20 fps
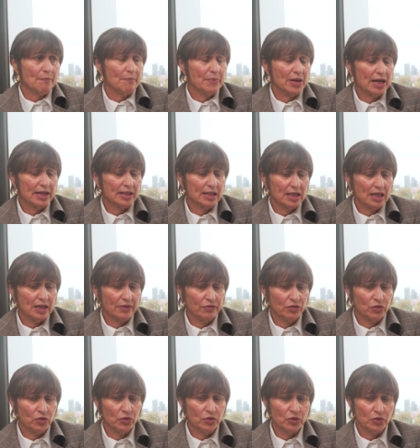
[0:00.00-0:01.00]
But
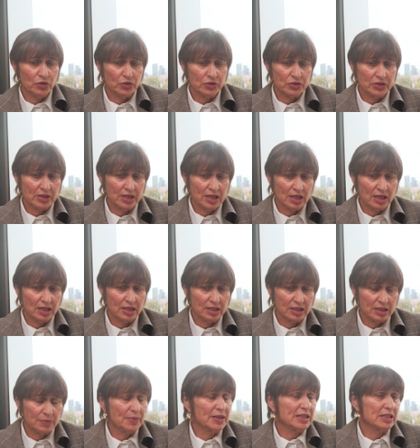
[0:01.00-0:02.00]
if you use the
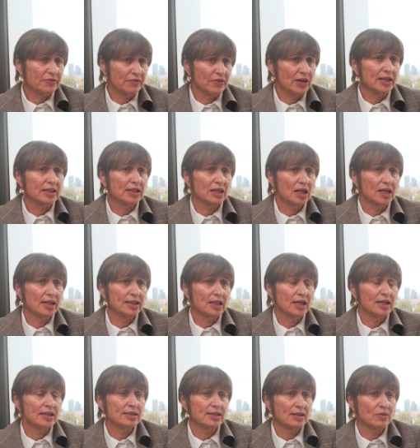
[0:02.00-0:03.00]
specified
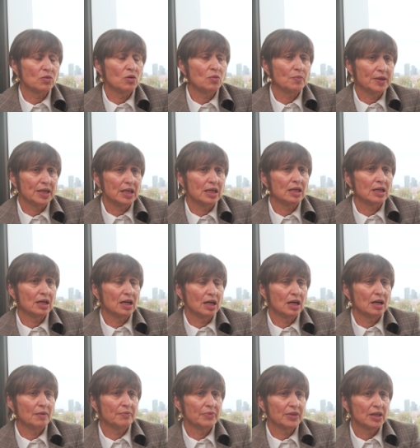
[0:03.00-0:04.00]
guidelines that will be
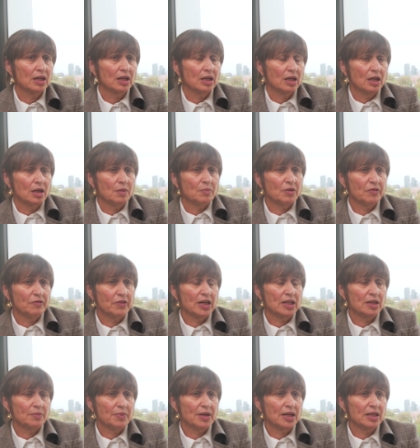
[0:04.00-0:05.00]

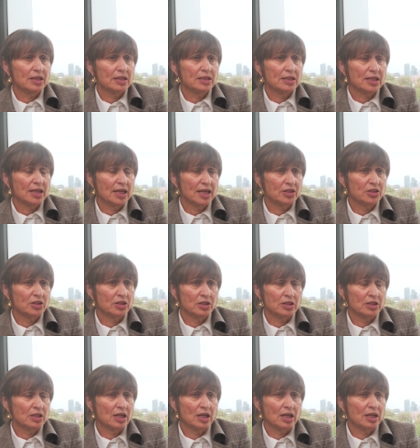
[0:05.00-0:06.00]
provided by the
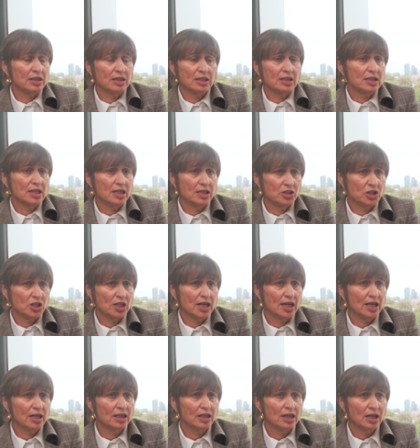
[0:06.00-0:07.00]

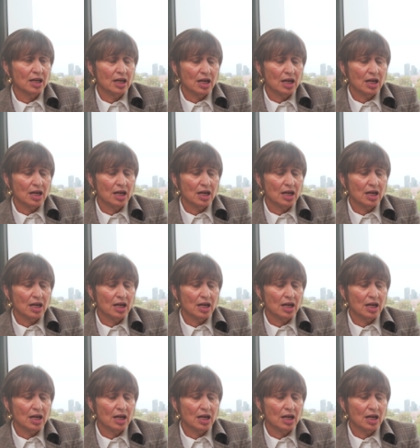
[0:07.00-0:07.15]
TGA,